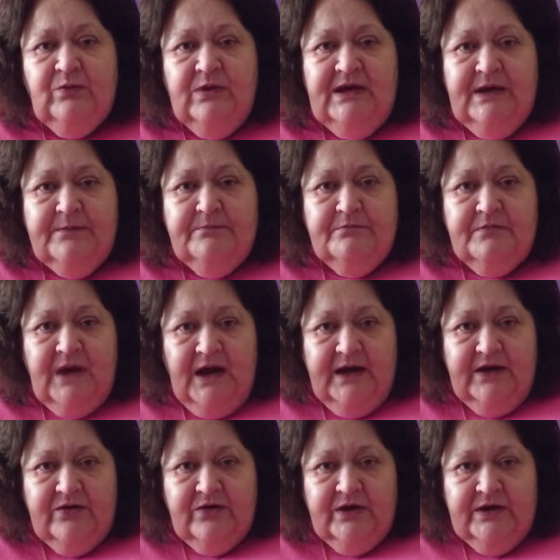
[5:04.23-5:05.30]
will
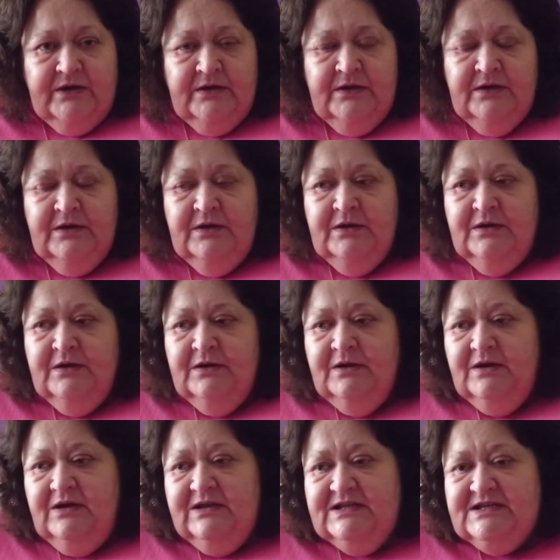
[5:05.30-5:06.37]
admire her
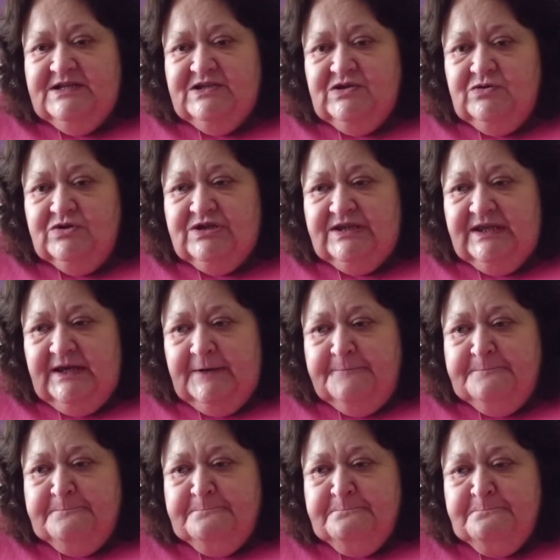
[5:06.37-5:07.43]
and this sort of thing.
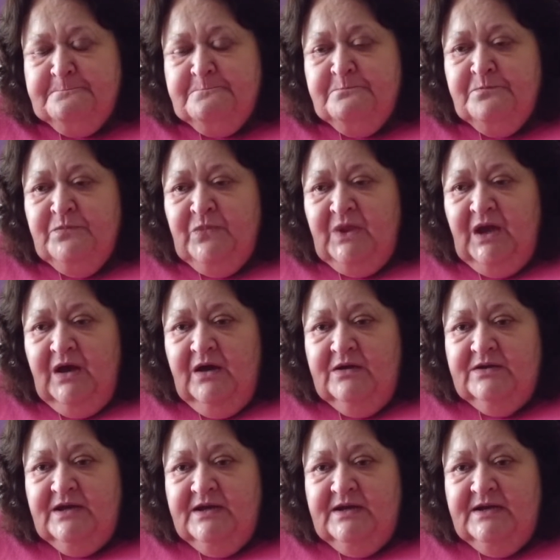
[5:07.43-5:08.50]
And
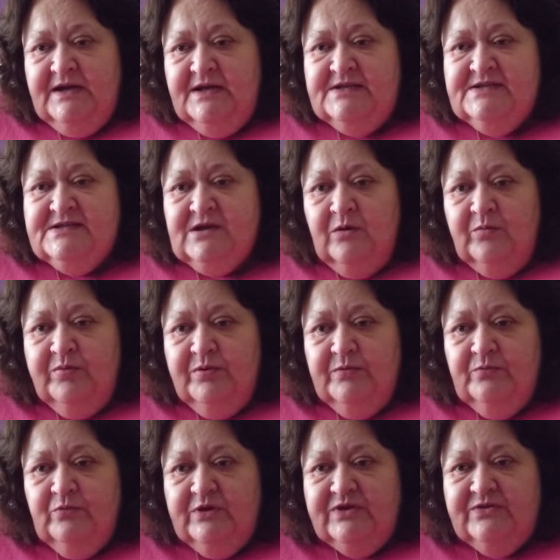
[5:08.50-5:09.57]
then it ends up
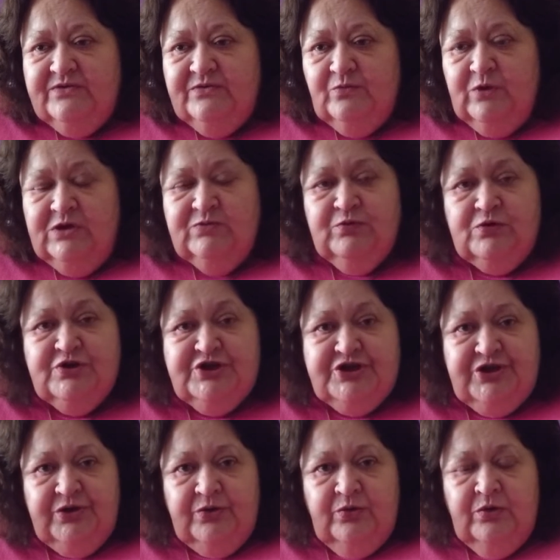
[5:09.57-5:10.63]
with World War
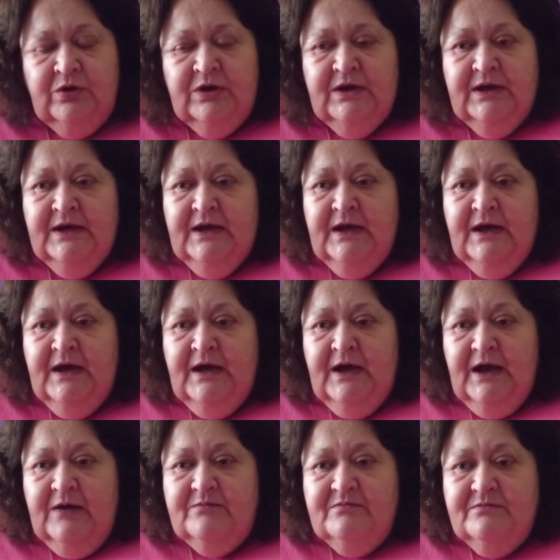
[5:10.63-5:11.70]
II,
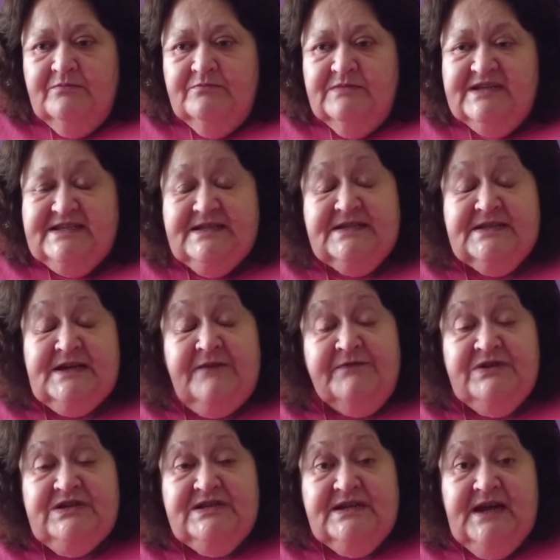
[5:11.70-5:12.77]
and Mr.
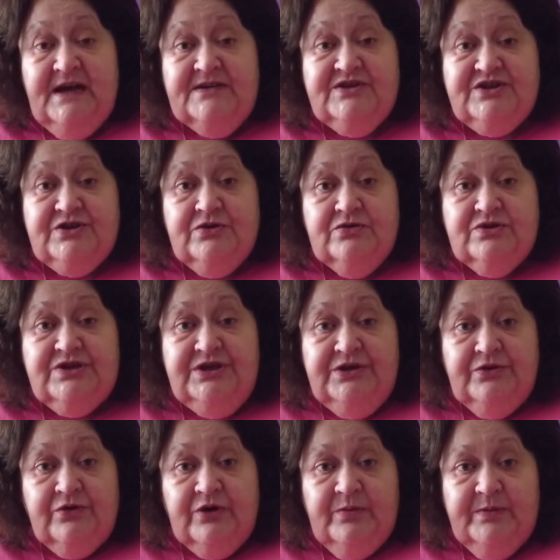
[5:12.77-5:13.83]
Skeffington has to go to
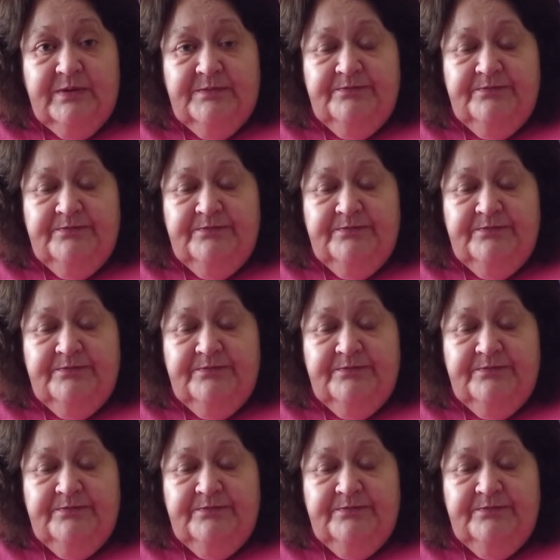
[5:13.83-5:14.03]
Europe.